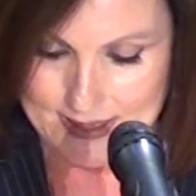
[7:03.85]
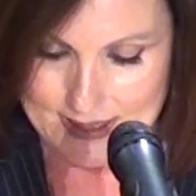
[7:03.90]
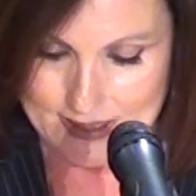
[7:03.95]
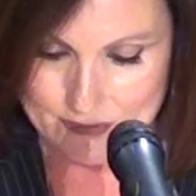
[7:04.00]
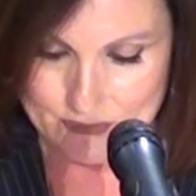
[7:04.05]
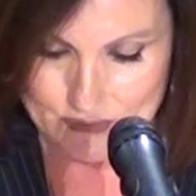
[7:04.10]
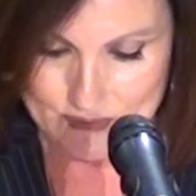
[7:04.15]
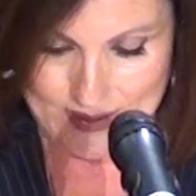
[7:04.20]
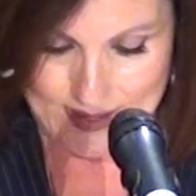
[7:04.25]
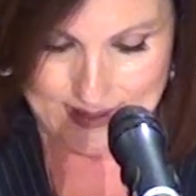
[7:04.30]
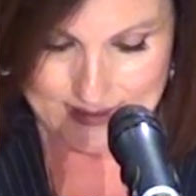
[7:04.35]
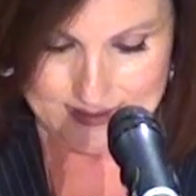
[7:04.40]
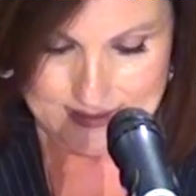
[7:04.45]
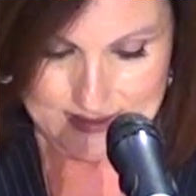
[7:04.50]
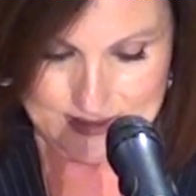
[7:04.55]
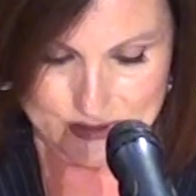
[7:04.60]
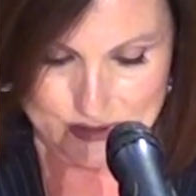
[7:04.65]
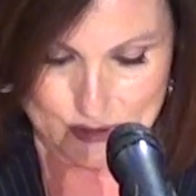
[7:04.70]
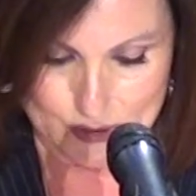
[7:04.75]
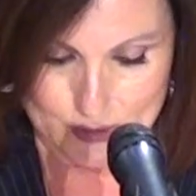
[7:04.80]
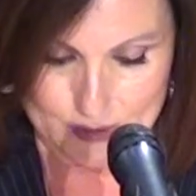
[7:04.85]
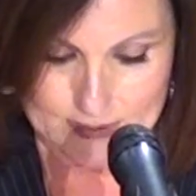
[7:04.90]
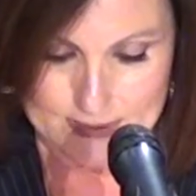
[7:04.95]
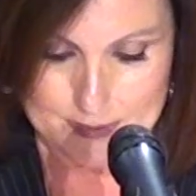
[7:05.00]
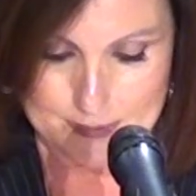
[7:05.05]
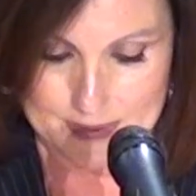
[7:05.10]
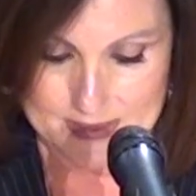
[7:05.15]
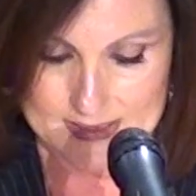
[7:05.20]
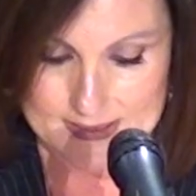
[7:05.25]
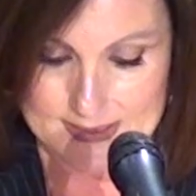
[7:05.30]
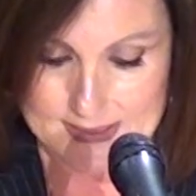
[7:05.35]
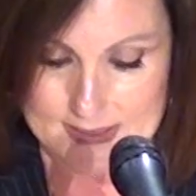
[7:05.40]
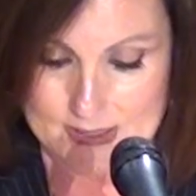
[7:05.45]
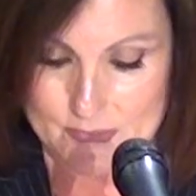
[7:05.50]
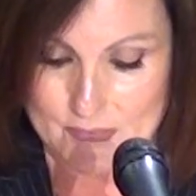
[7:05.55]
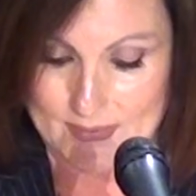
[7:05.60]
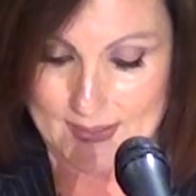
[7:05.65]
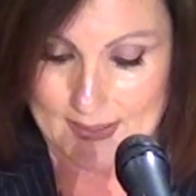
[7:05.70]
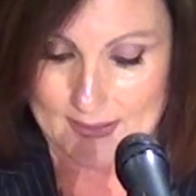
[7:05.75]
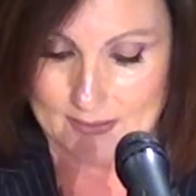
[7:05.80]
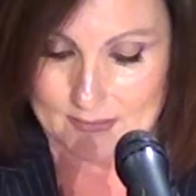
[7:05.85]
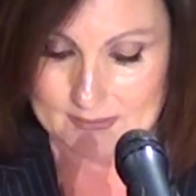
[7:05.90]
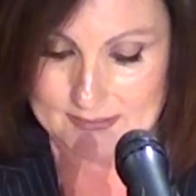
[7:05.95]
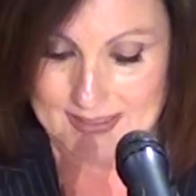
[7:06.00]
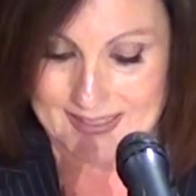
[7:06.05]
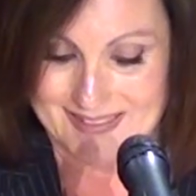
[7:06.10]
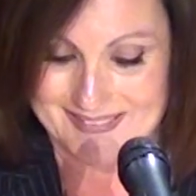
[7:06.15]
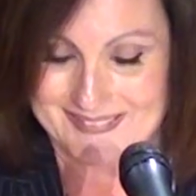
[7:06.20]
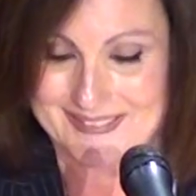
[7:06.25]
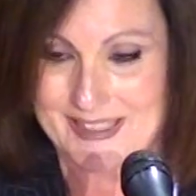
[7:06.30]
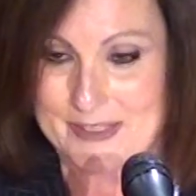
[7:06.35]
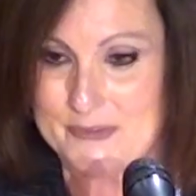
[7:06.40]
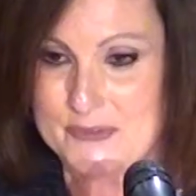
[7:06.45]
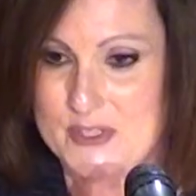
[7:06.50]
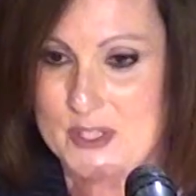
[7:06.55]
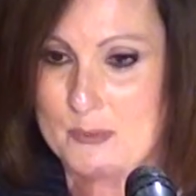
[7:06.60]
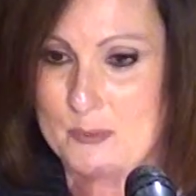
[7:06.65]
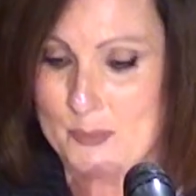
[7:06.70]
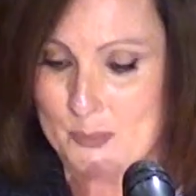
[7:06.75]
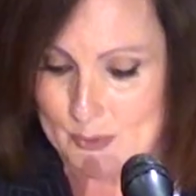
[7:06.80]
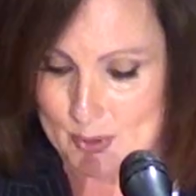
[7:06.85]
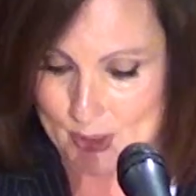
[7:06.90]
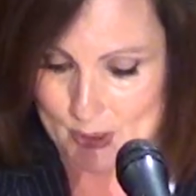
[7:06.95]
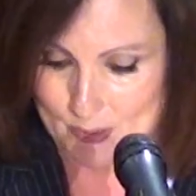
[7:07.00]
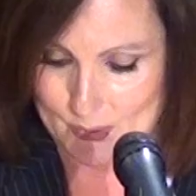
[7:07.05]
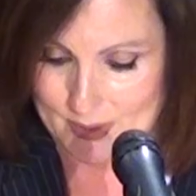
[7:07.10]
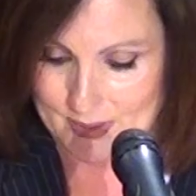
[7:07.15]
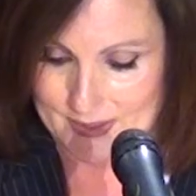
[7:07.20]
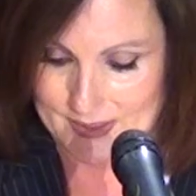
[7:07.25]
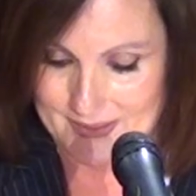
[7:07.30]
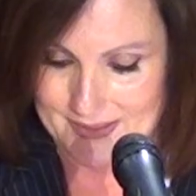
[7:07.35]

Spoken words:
In fact, his early business failed and left him broke